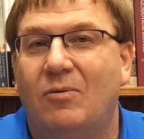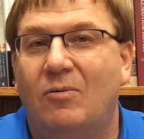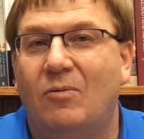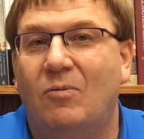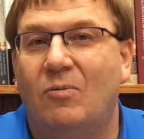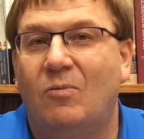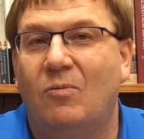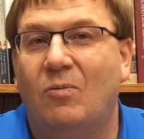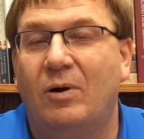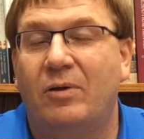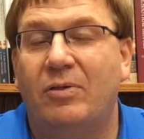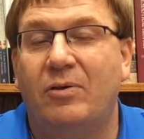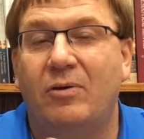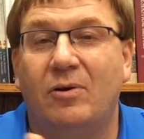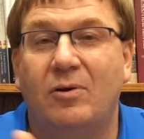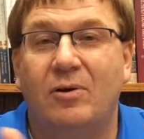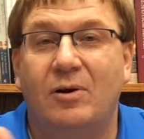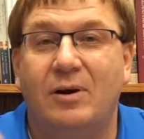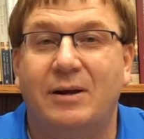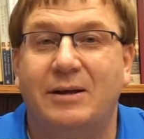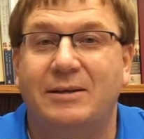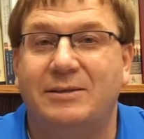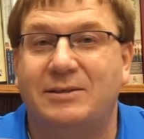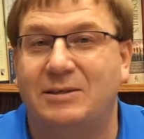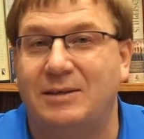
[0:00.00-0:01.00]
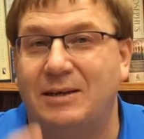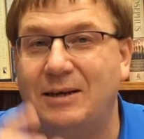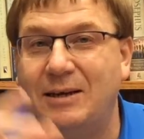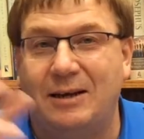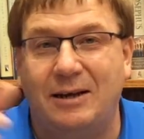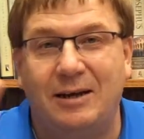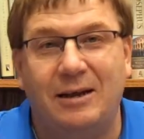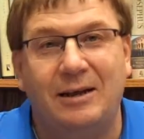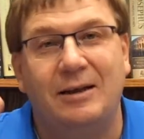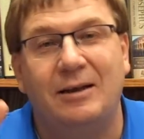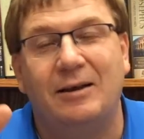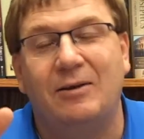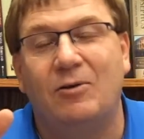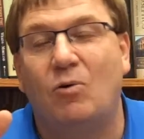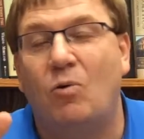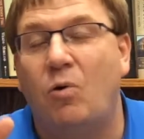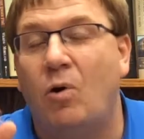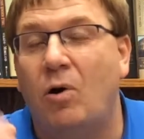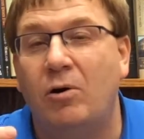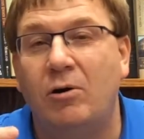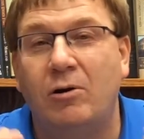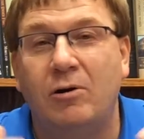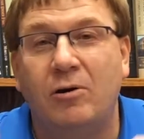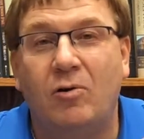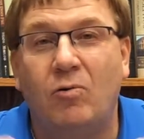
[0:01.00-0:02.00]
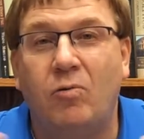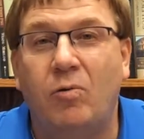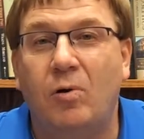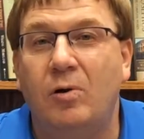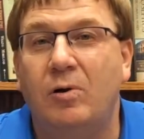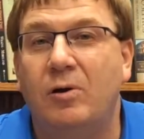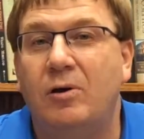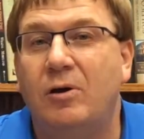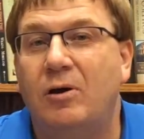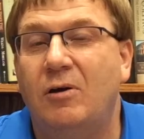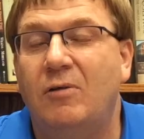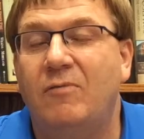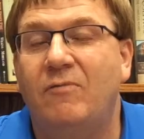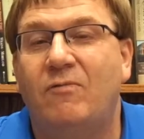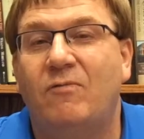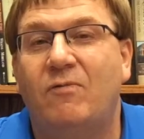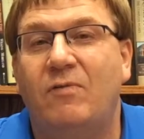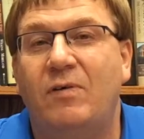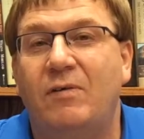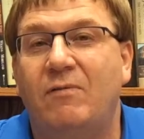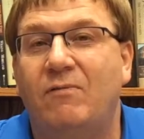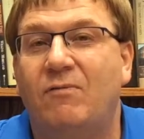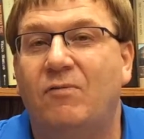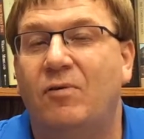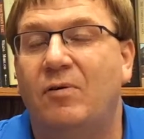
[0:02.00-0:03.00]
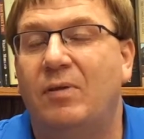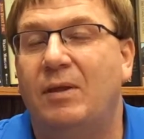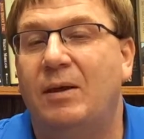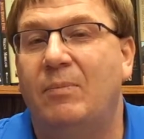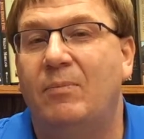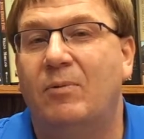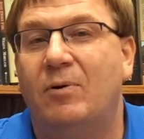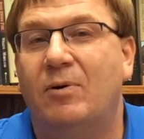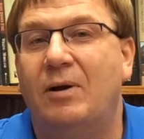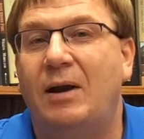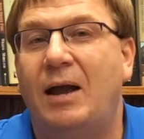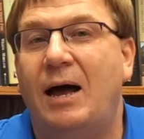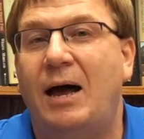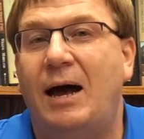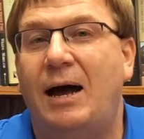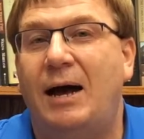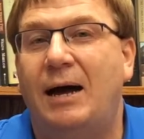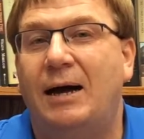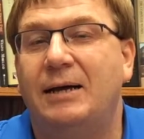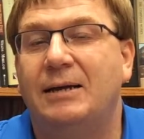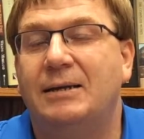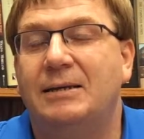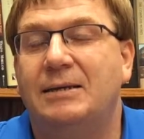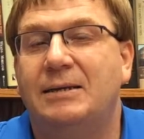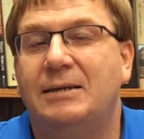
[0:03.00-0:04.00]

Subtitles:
whether it's quote unquote a good fit for them or not.